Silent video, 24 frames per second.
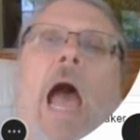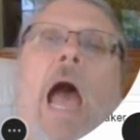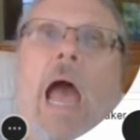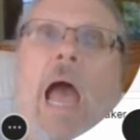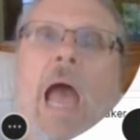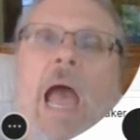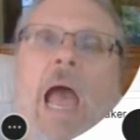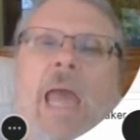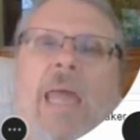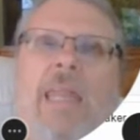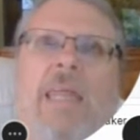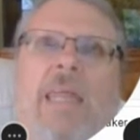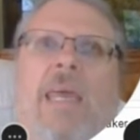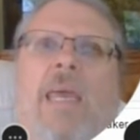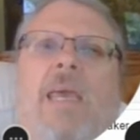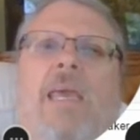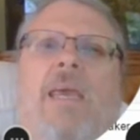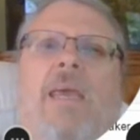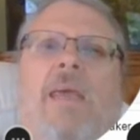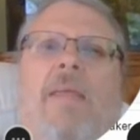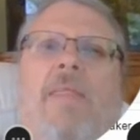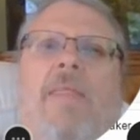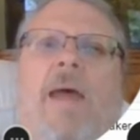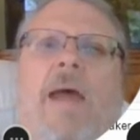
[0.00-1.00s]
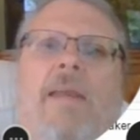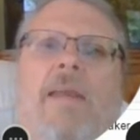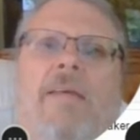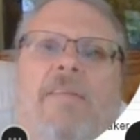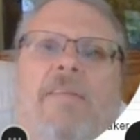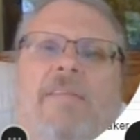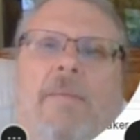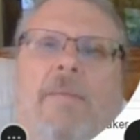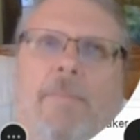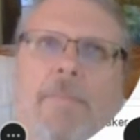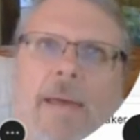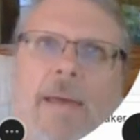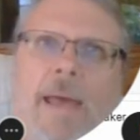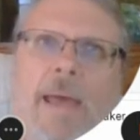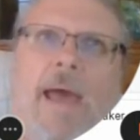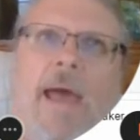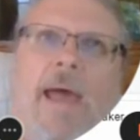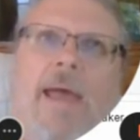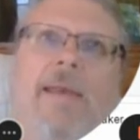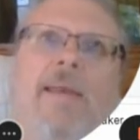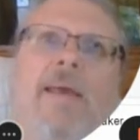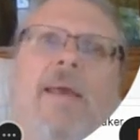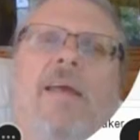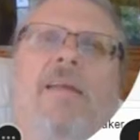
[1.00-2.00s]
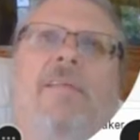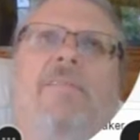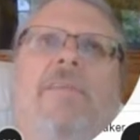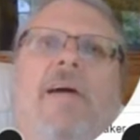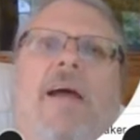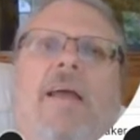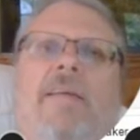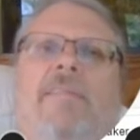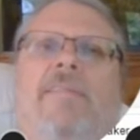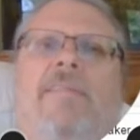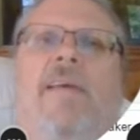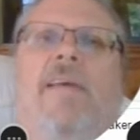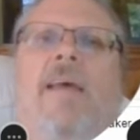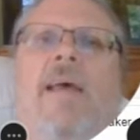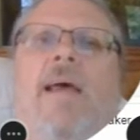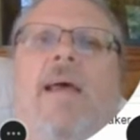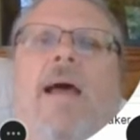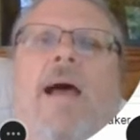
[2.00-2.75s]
I think that is a bad advice.